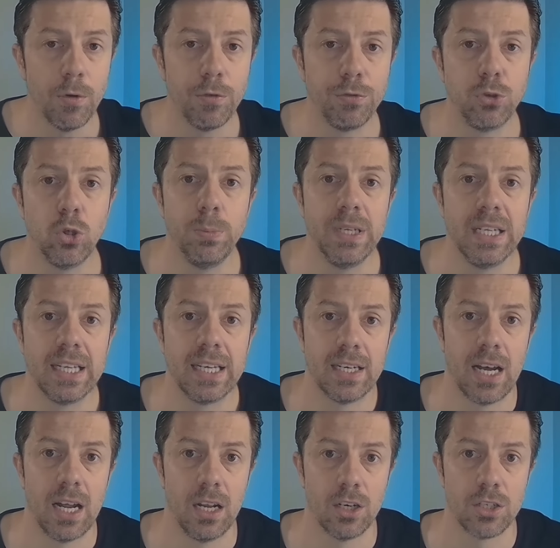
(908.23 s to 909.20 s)
of $2 billion,
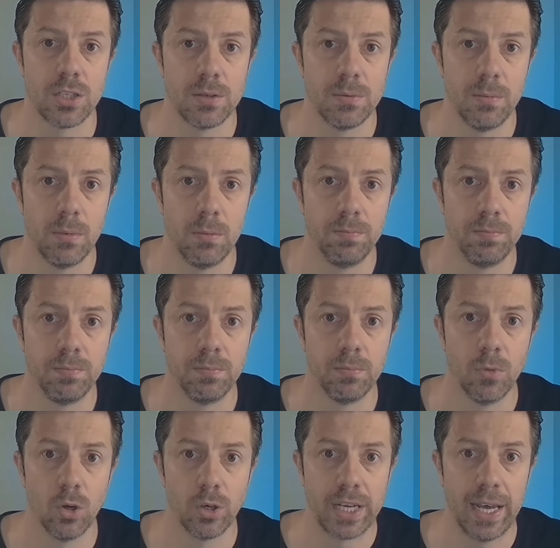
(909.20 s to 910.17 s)

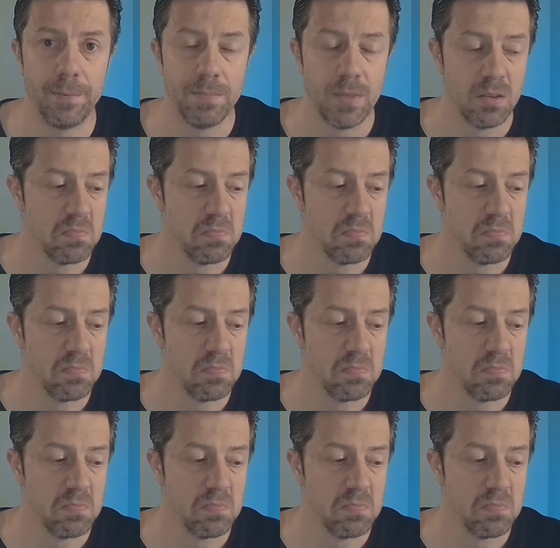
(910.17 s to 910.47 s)
okay?